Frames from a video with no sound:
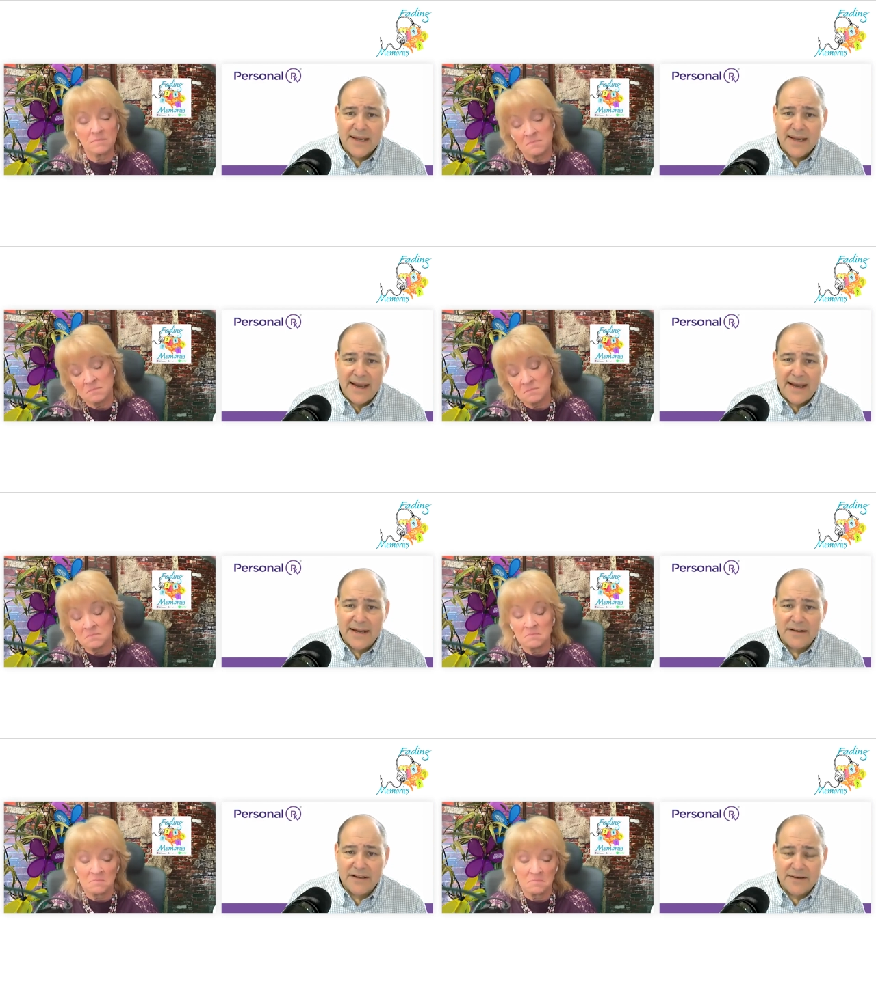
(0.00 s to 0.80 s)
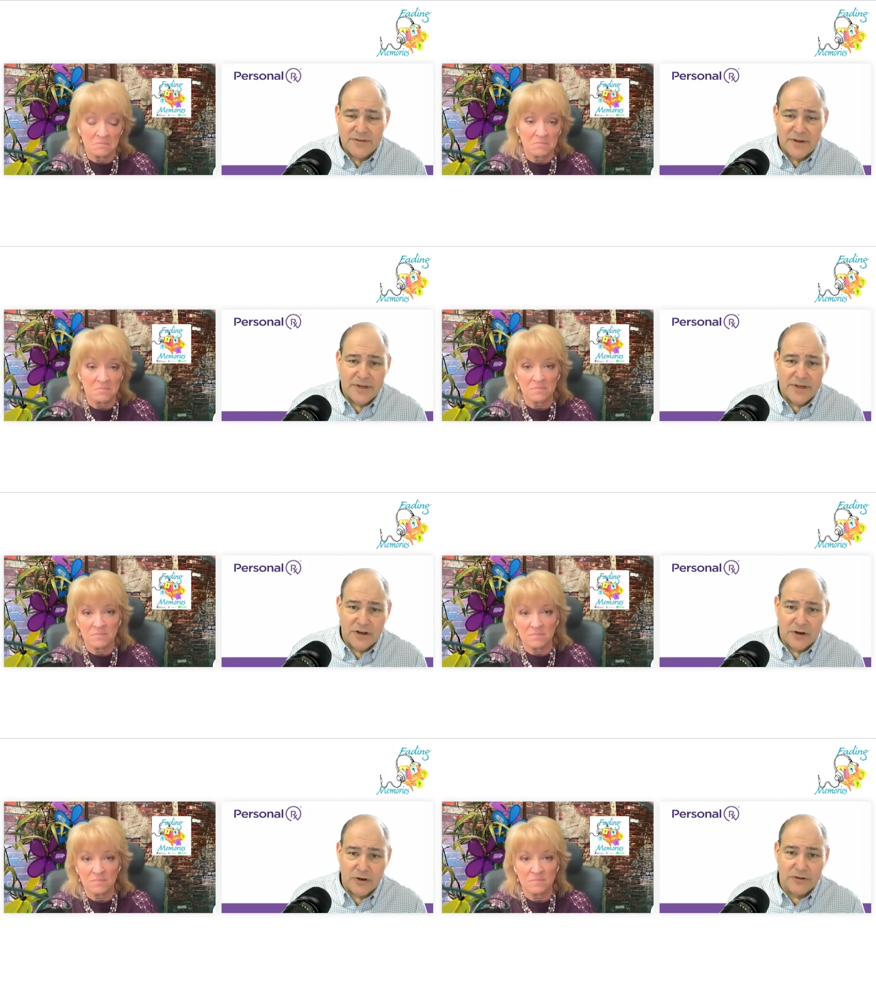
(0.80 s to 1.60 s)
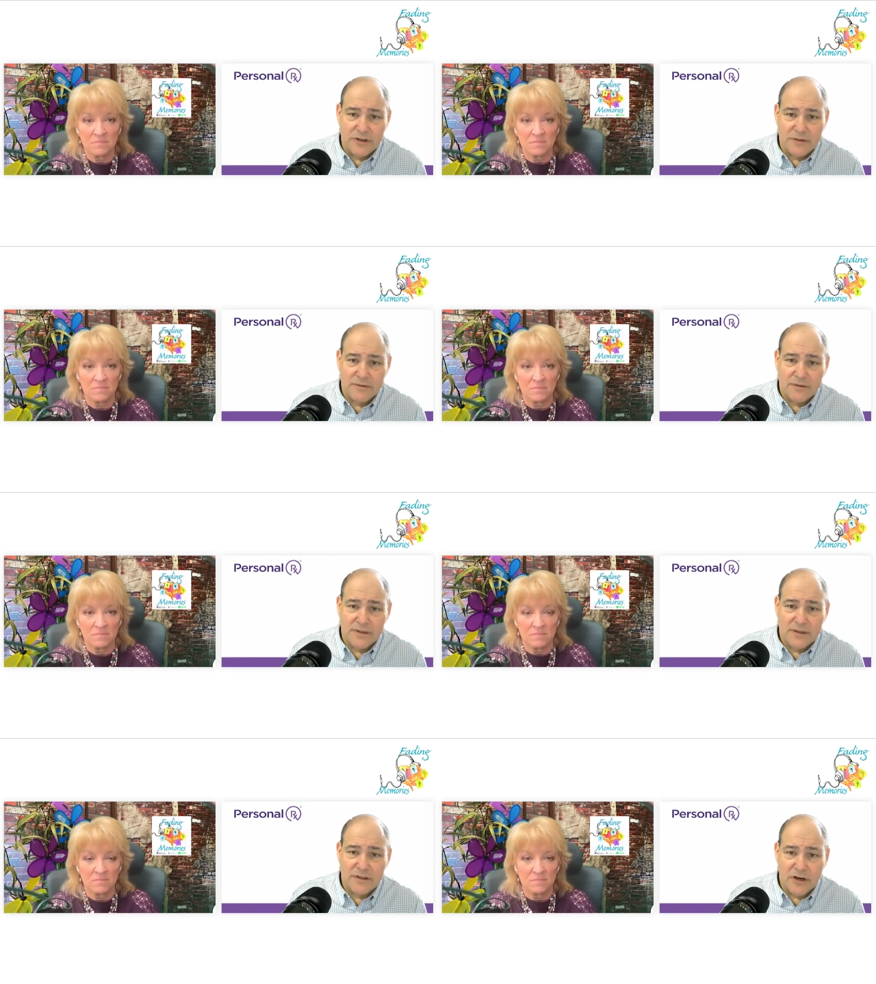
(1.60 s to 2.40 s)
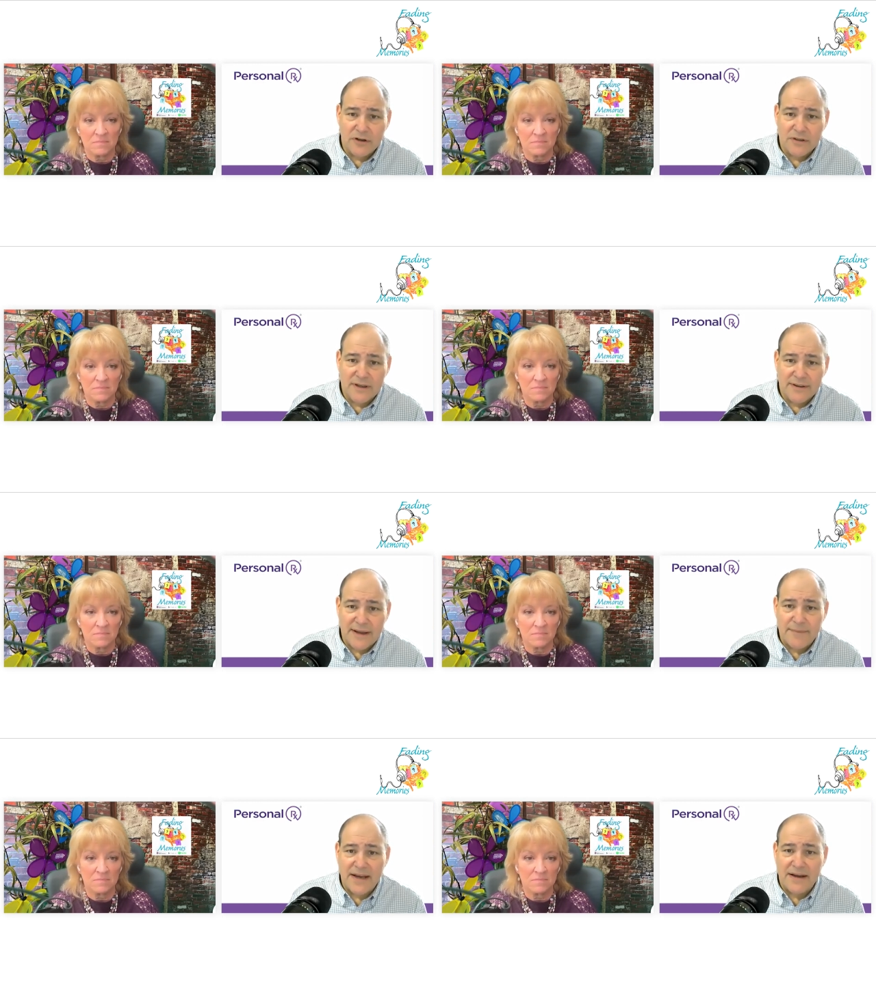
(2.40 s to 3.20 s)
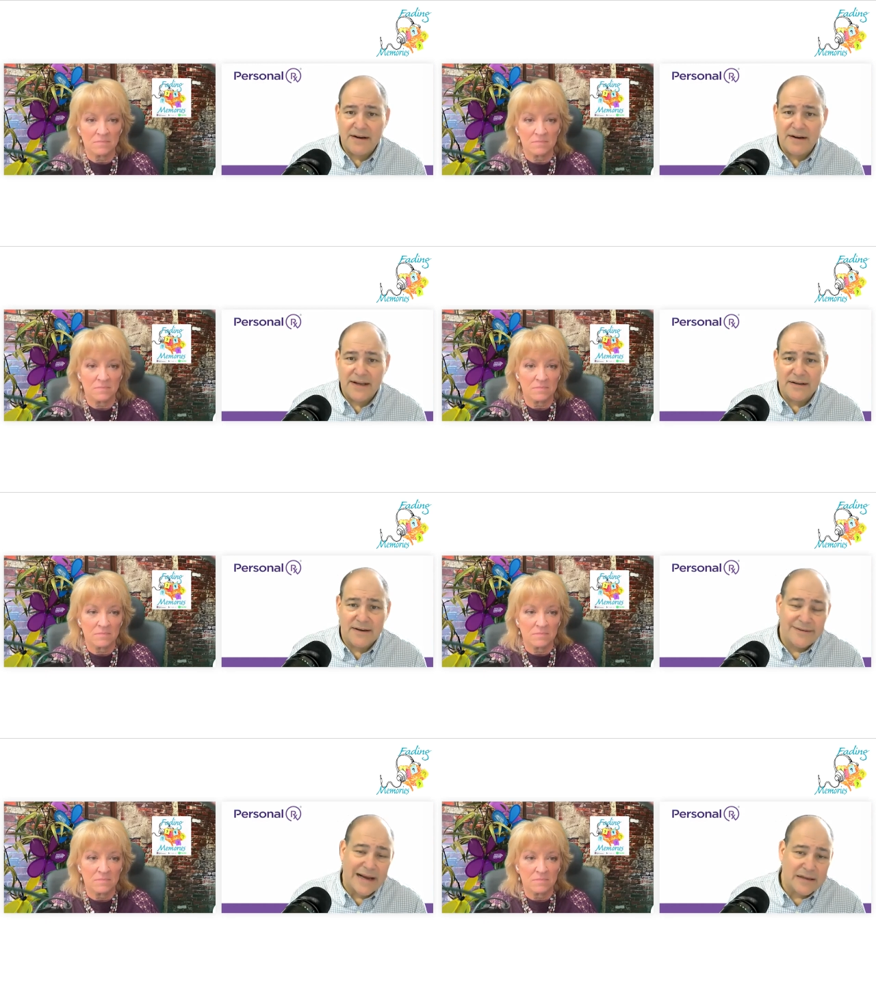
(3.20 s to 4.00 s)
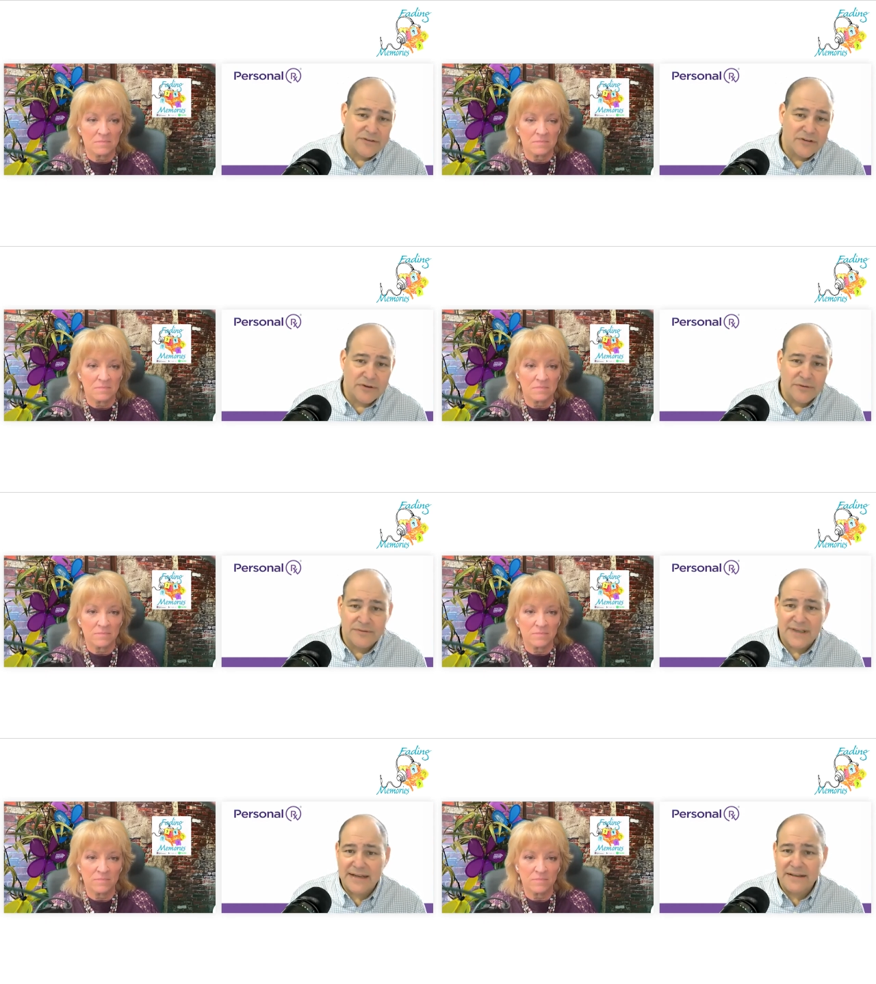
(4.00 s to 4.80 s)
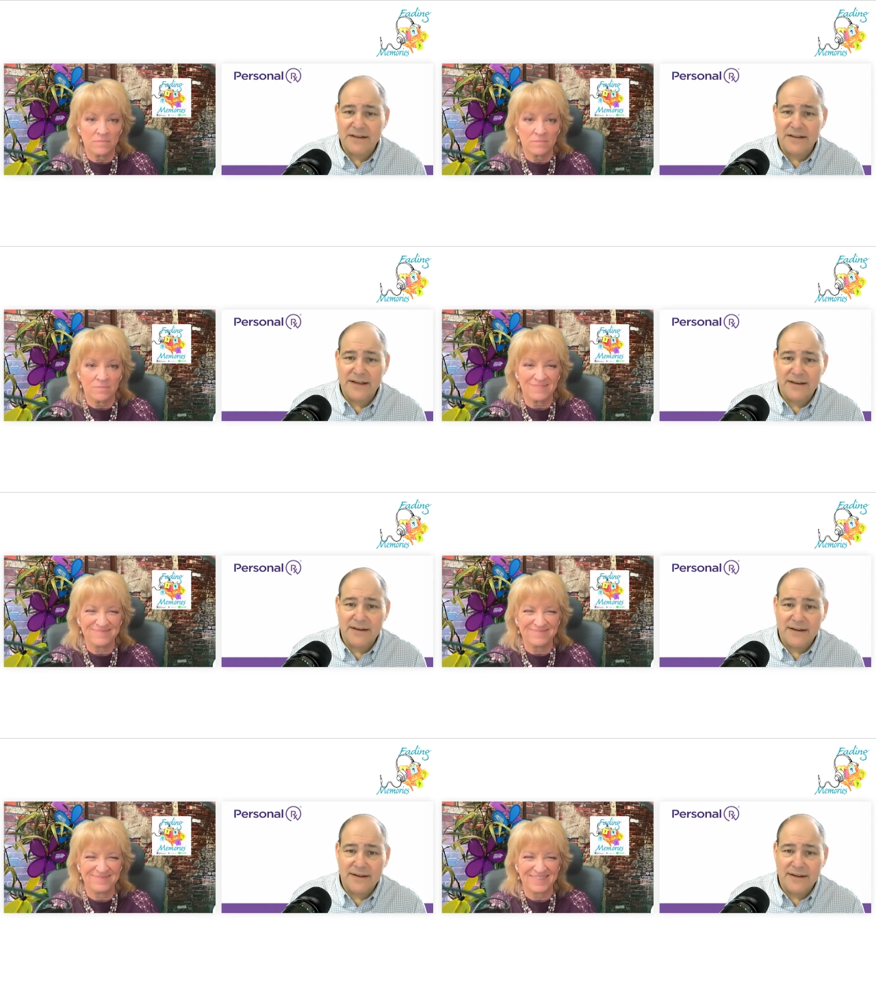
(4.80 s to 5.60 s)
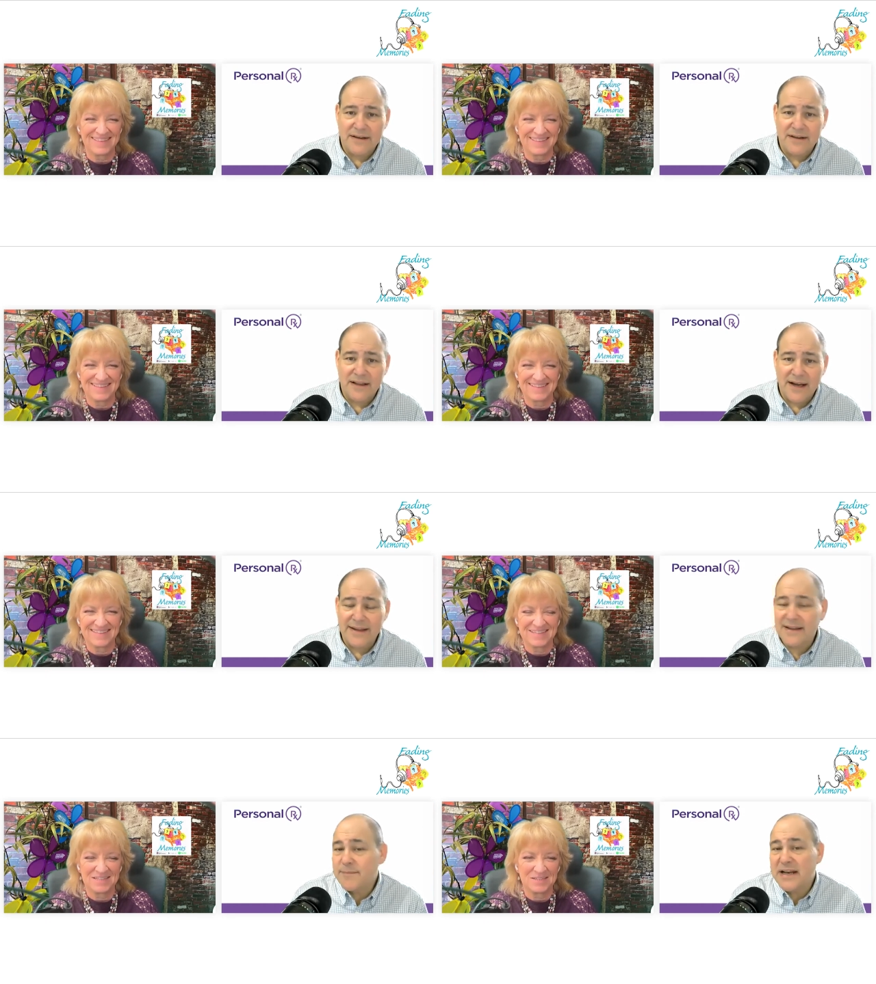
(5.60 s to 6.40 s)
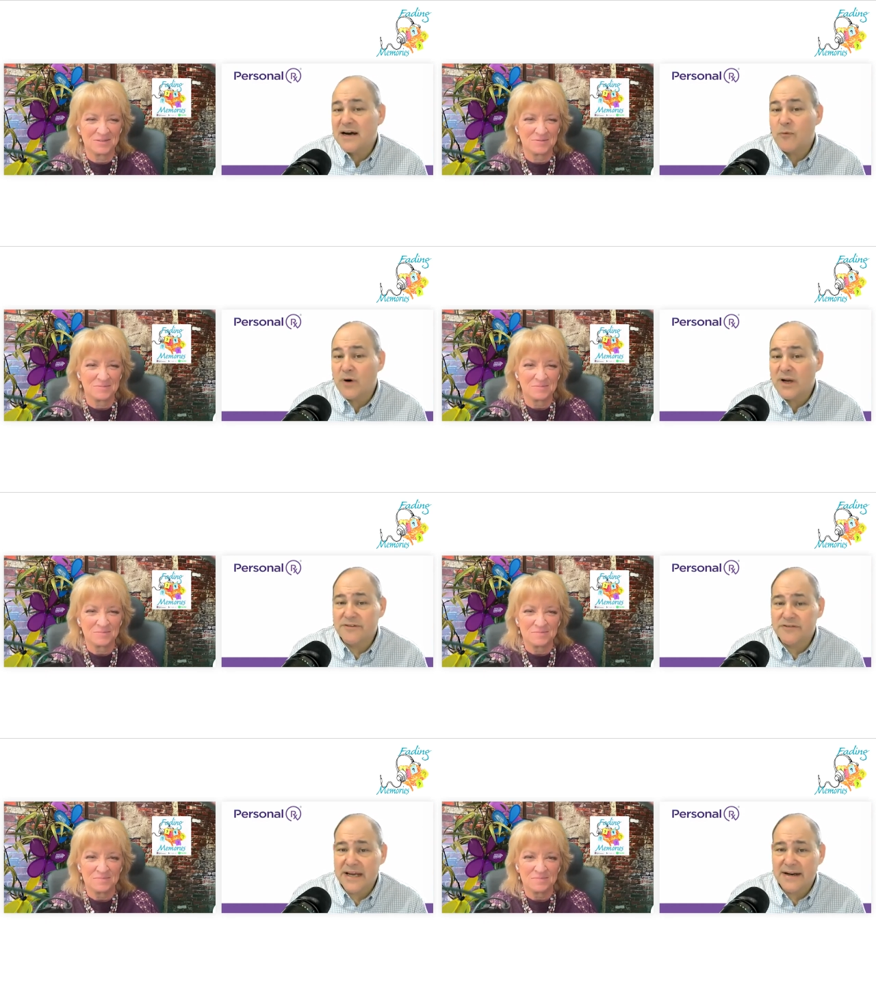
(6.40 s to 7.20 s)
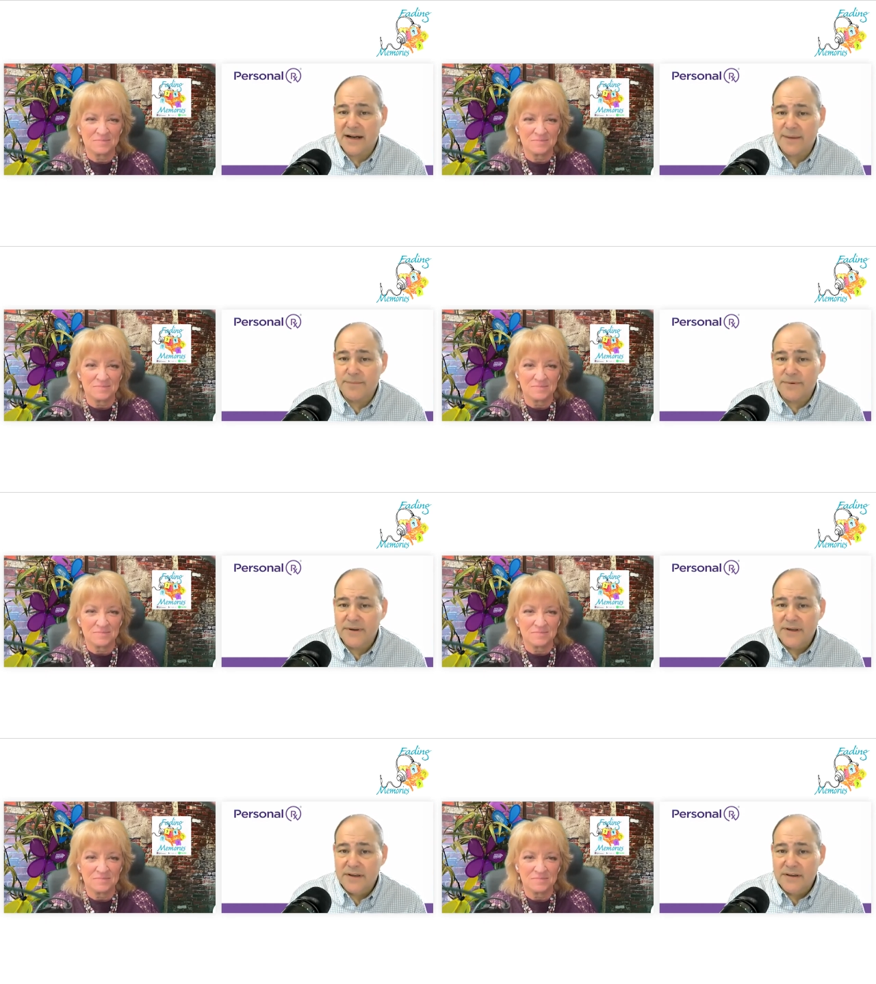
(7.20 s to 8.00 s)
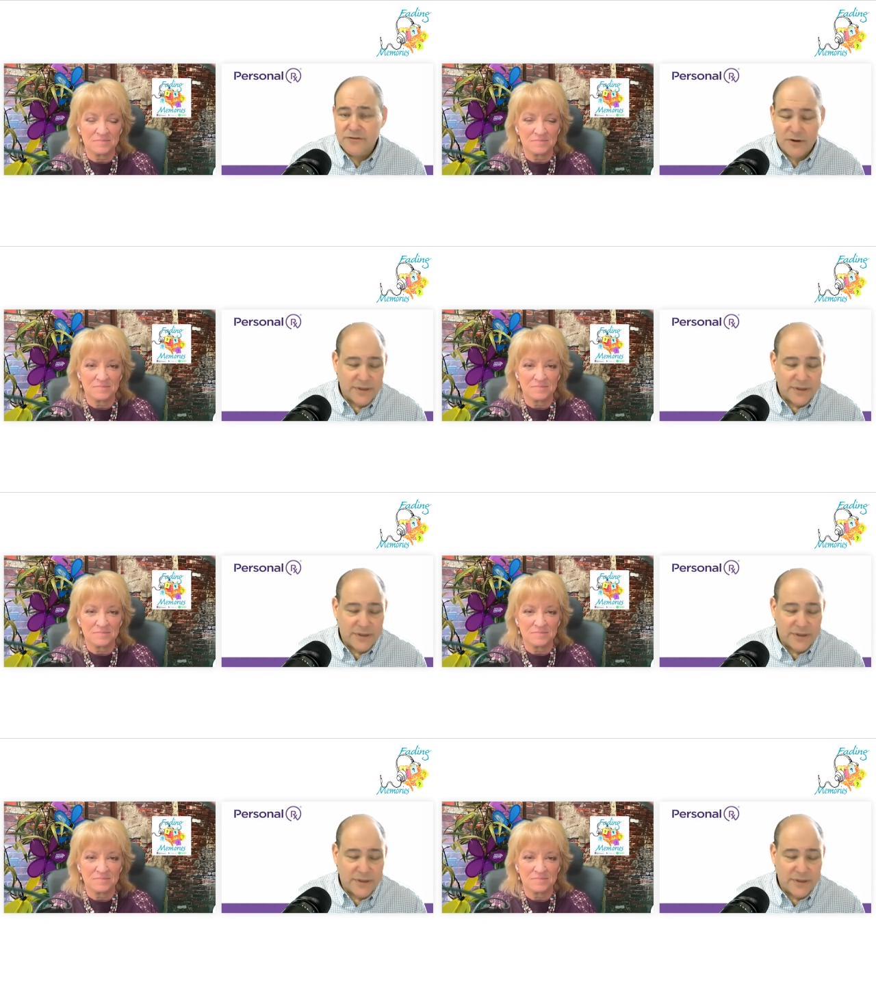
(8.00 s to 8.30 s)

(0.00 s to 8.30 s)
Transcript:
Speaker 1: And if somebody's an older adult, they may and not so technically inclined, they may not want to set it up. So a